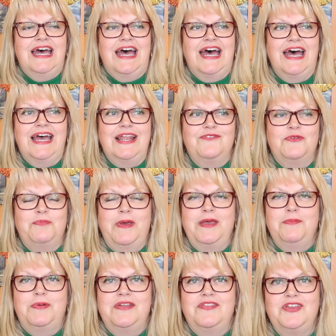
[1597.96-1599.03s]
And for
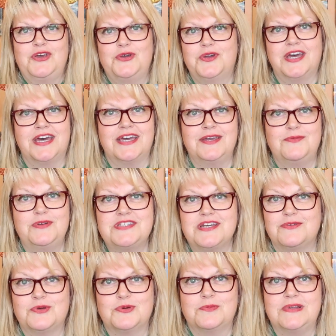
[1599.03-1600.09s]
people in the UK, we
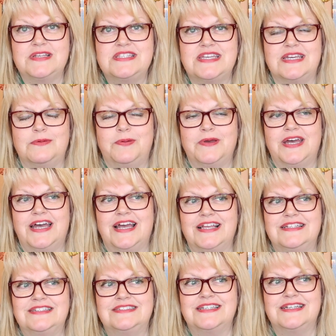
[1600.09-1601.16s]
don't normally tip.
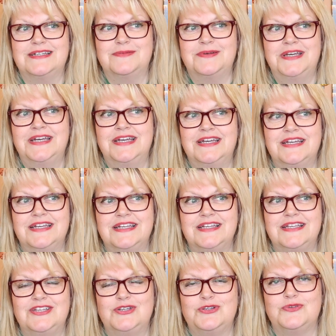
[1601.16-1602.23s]
And
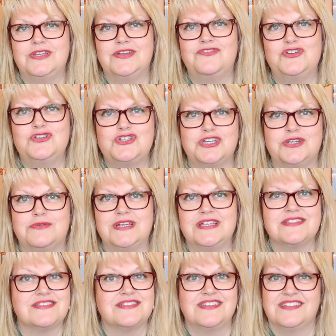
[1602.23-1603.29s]
if you do,
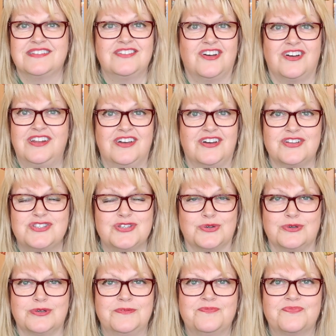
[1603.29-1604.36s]
it's not a lot at
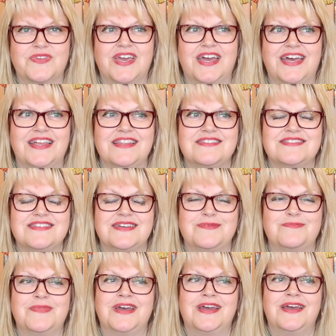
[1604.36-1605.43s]
all.
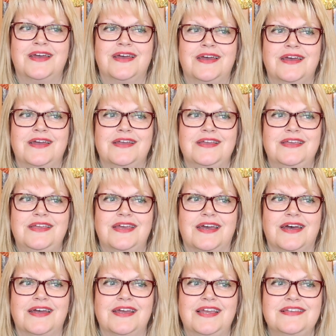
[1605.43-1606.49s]
And
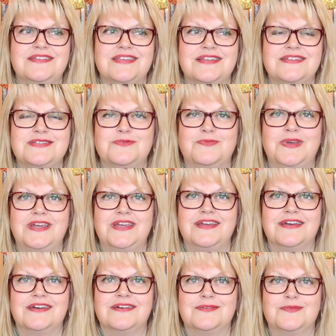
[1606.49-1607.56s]
he said to
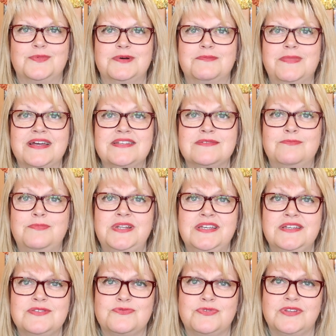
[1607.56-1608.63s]
me, "Will madam
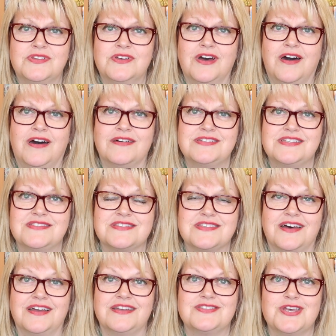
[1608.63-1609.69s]
please read the card
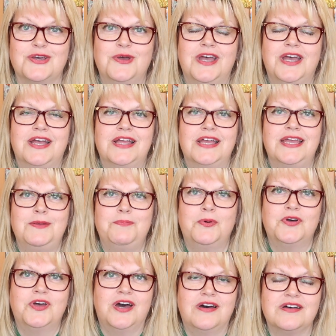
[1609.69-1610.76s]
inside?" So he put
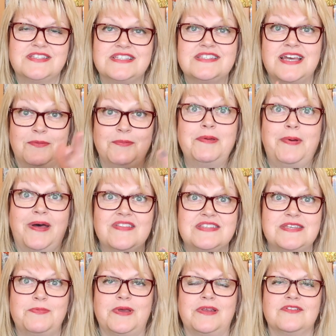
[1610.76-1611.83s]
a card in telling me about the
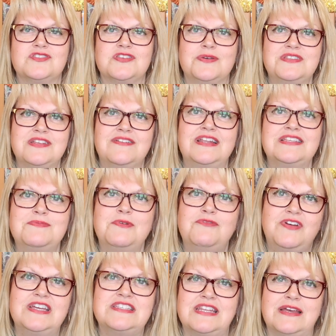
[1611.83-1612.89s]
tipping. So instead of letting me
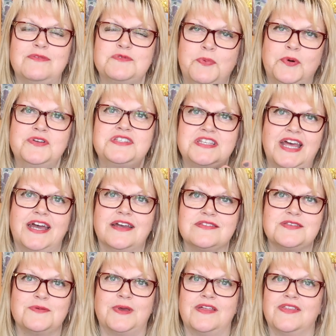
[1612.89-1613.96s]
read it, he was pointing it out
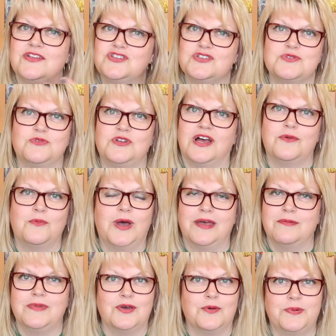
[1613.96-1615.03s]
to me, and that just like
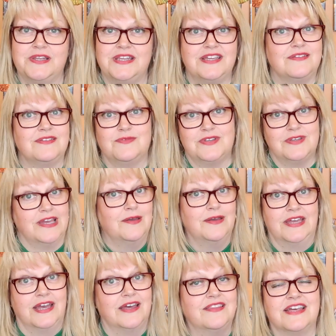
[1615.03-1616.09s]
wound me up, and
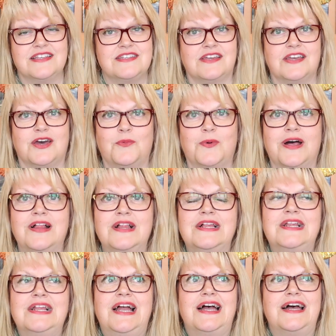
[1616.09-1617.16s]
that didn't go well.
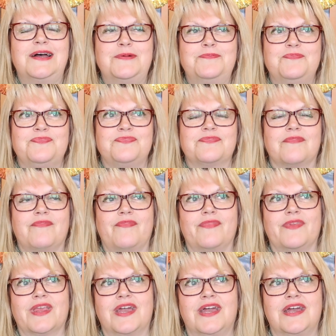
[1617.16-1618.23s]
And
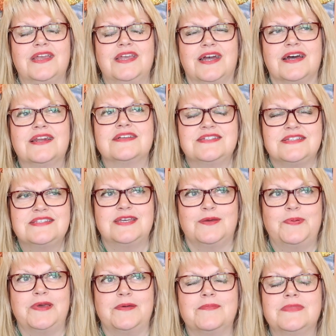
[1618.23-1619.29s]
I did tip
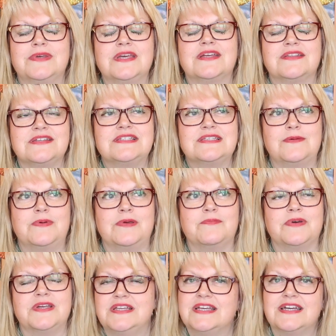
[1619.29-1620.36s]
him,
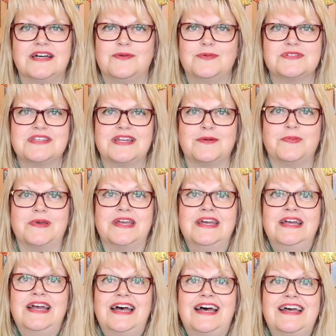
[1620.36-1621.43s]
but yeah, I wasn't happy.
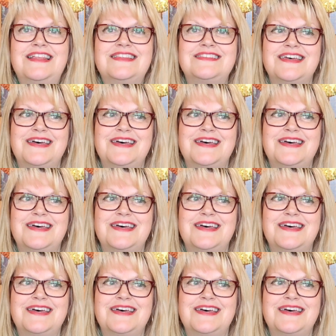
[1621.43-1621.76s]
And